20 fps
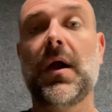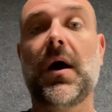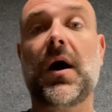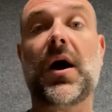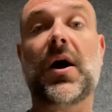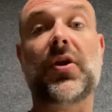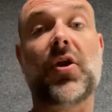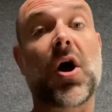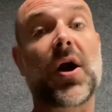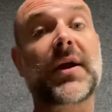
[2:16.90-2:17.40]

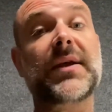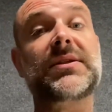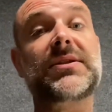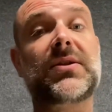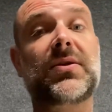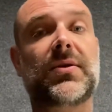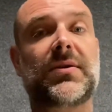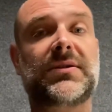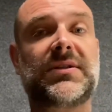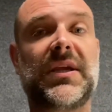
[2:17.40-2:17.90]
On August
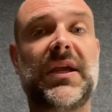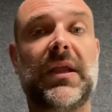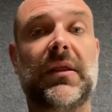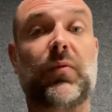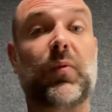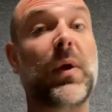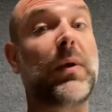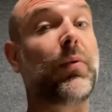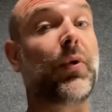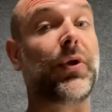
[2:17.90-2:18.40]

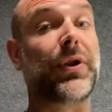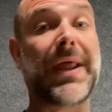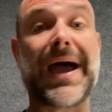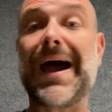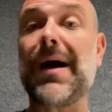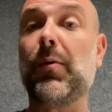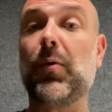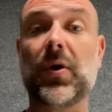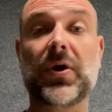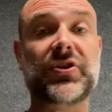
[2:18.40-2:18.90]
13th, we will
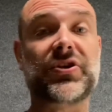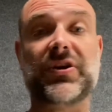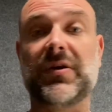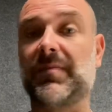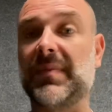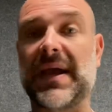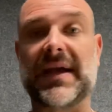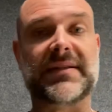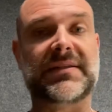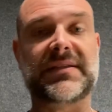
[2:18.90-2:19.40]
not
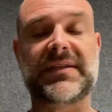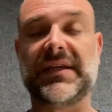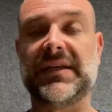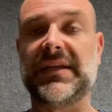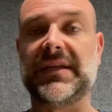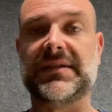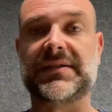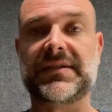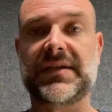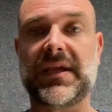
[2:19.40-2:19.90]
worship at
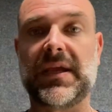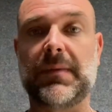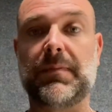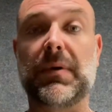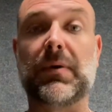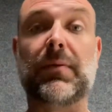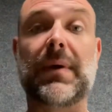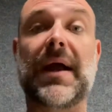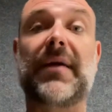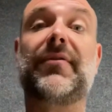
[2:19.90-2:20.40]
CDC,
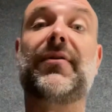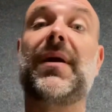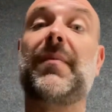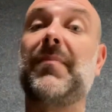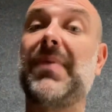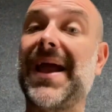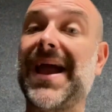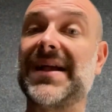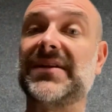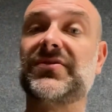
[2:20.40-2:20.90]
but rather at
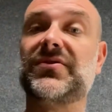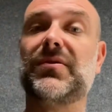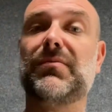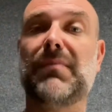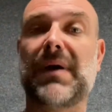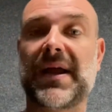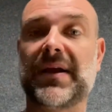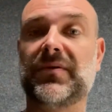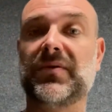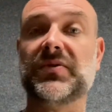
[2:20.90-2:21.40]
Pastor
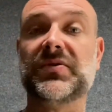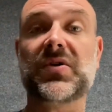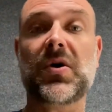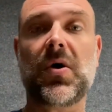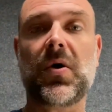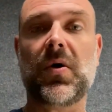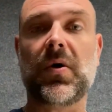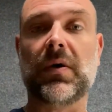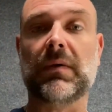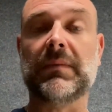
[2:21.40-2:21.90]
Michael's
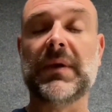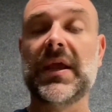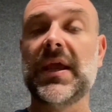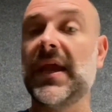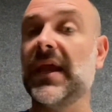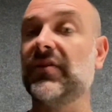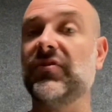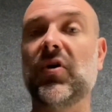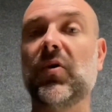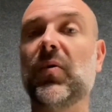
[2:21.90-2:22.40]
home.
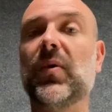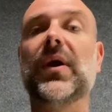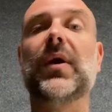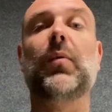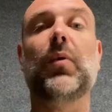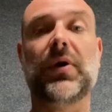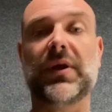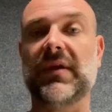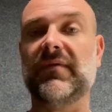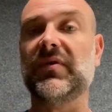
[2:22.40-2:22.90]
And don't worry,
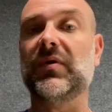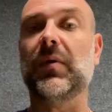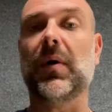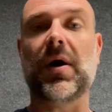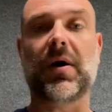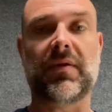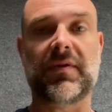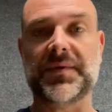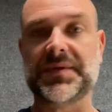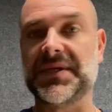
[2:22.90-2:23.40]
we'll give you
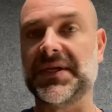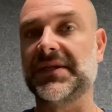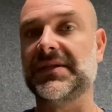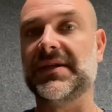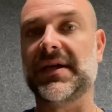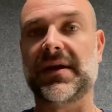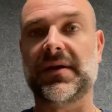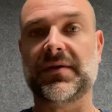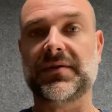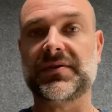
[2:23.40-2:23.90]
all the
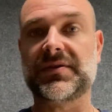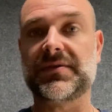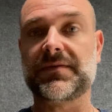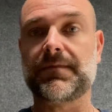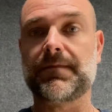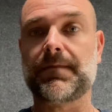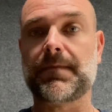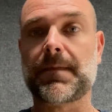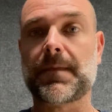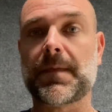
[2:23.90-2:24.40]
details.
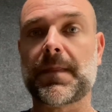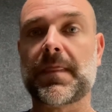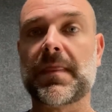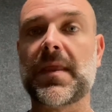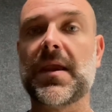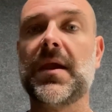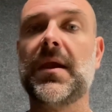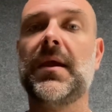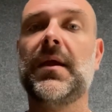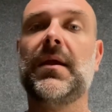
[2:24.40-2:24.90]

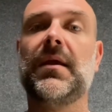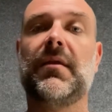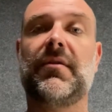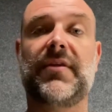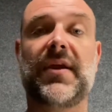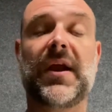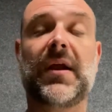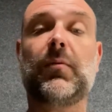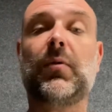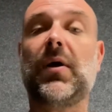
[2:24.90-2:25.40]

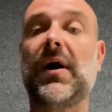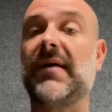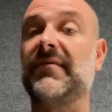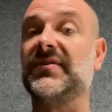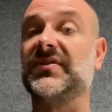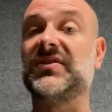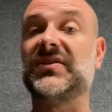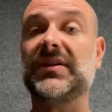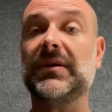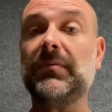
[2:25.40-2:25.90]
There, we'll have a
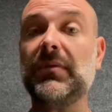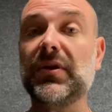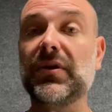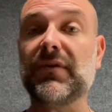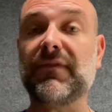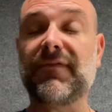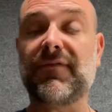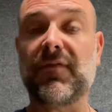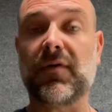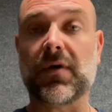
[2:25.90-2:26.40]
similar
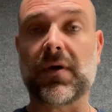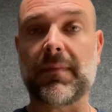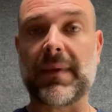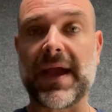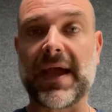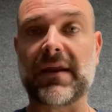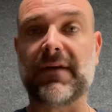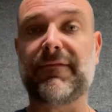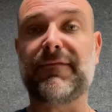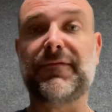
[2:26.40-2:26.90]

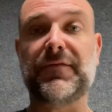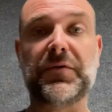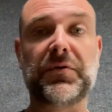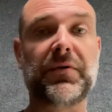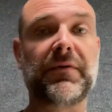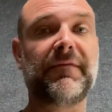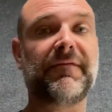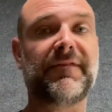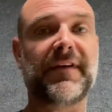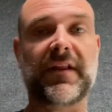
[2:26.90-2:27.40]
format of
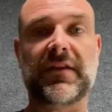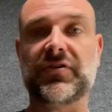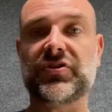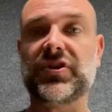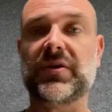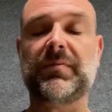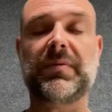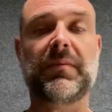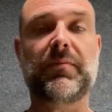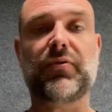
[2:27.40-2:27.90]
food and
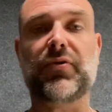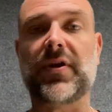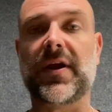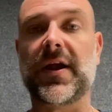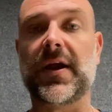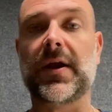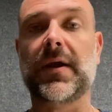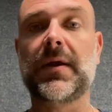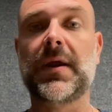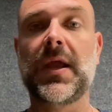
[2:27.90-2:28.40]
fellowship and
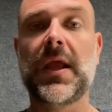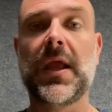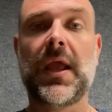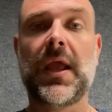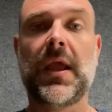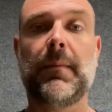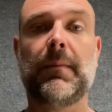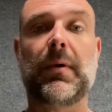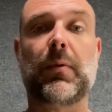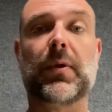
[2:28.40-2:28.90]
prayer,
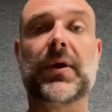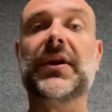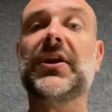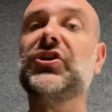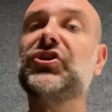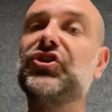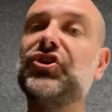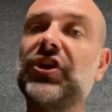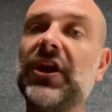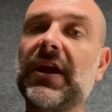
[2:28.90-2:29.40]
but we're going to
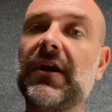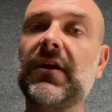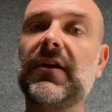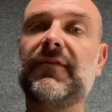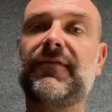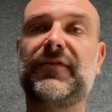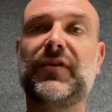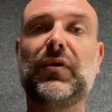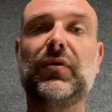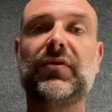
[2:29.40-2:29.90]
share a
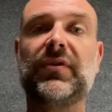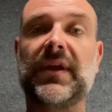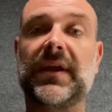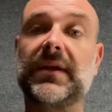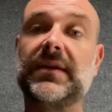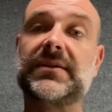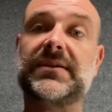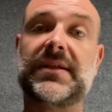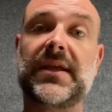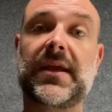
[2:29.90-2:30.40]
few
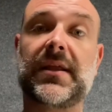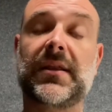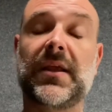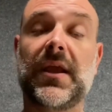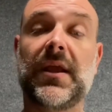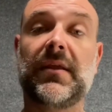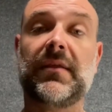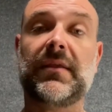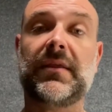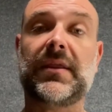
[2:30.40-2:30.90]
things that
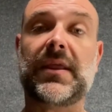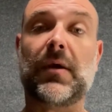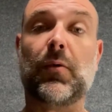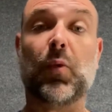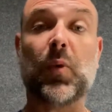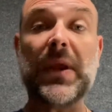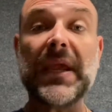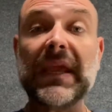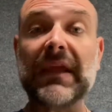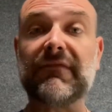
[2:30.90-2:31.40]

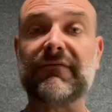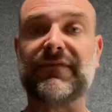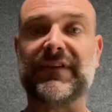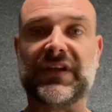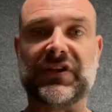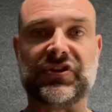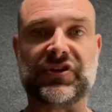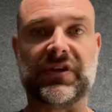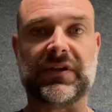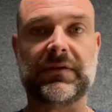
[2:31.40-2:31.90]
we
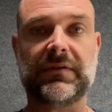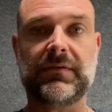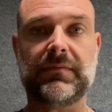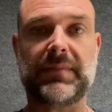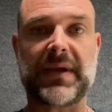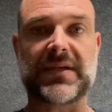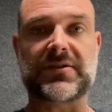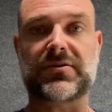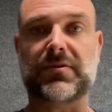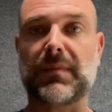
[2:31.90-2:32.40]
envision,
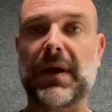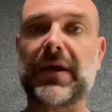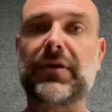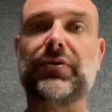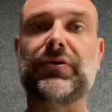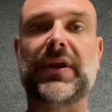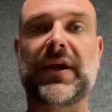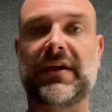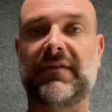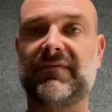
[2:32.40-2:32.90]
Pastor Michael
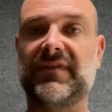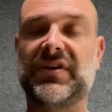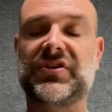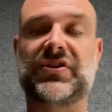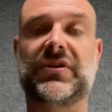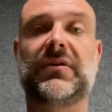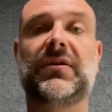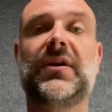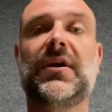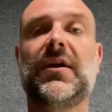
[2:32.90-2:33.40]
and I
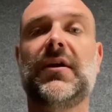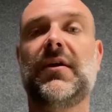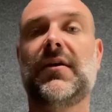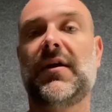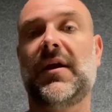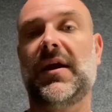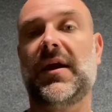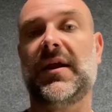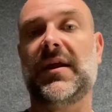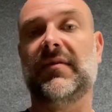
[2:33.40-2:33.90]
envision,
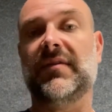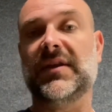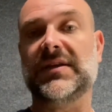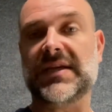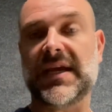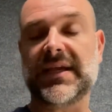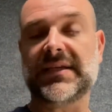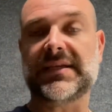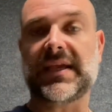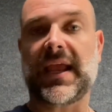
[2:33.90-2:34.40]
in the
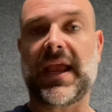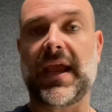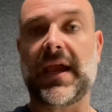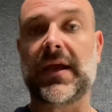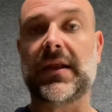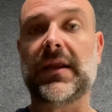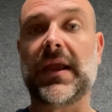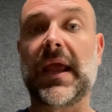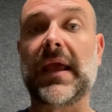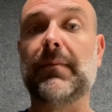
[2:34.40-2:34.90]
days
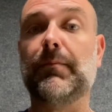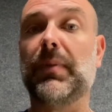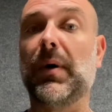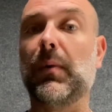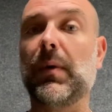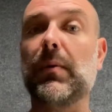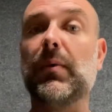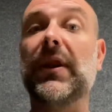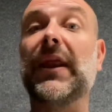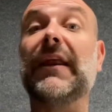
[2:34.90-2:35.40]
ahead, but
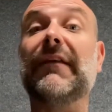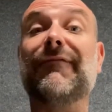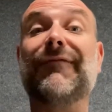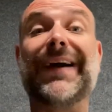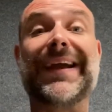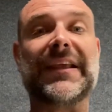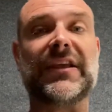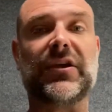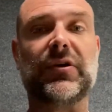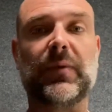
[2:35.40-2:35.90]
we want to
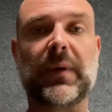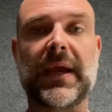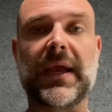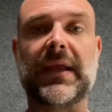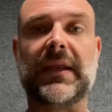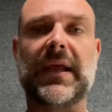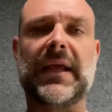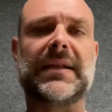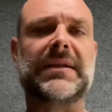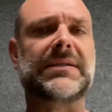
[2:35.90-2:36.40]
invite you
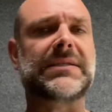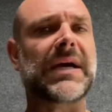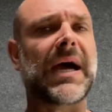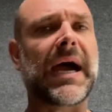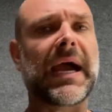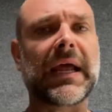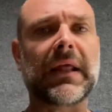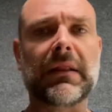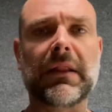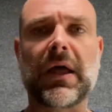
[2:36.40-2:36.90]
in and
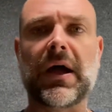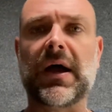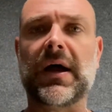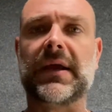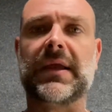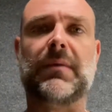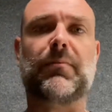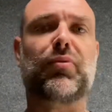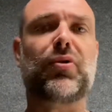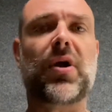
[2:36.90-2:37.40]

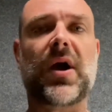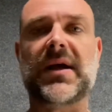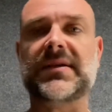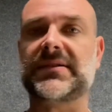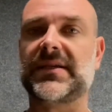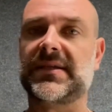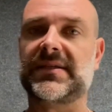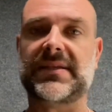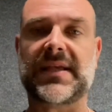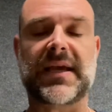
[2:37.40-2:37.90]
dialogue and
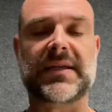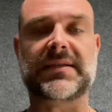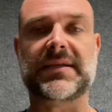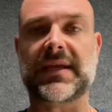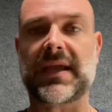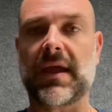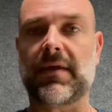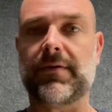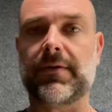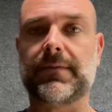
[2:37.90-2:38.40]
process that
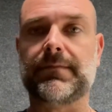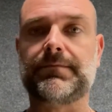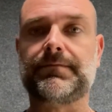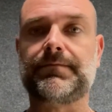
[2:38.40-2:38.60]
together.